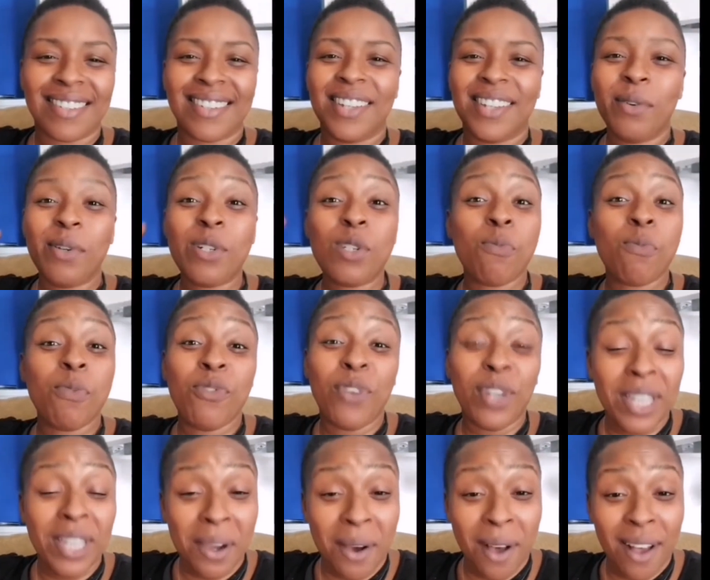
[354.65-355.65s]
which would be really
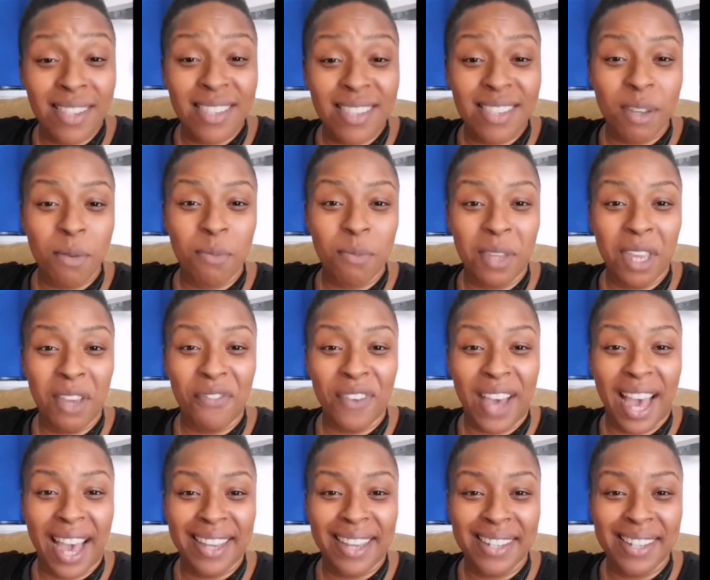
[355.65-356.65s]
awesome if I
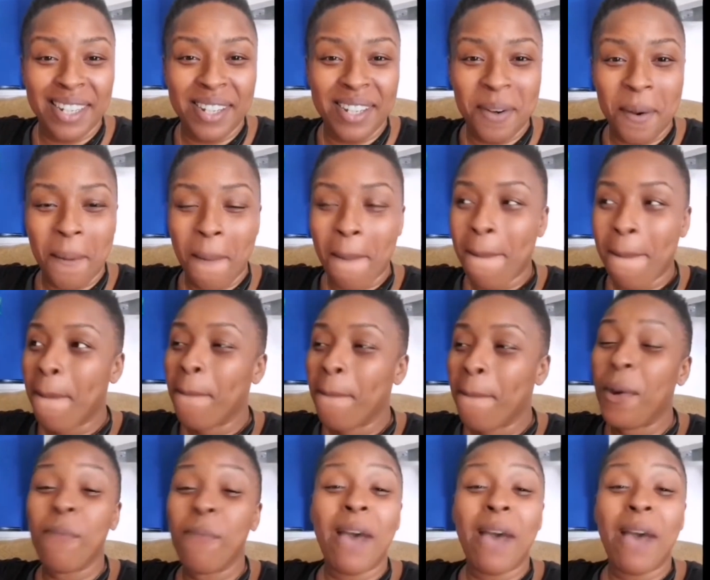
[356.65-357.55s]
could put my